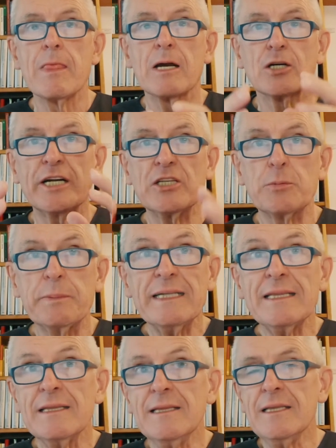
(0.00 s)
Great
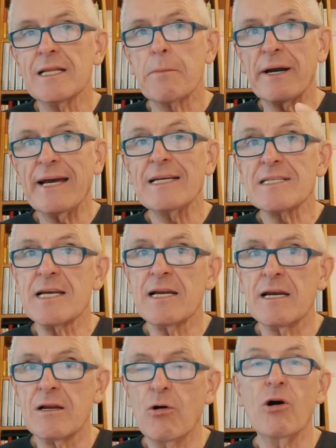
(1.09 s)
Britain,
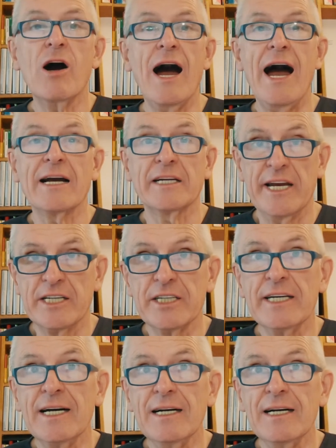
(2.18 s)
Brazil, or Hungary,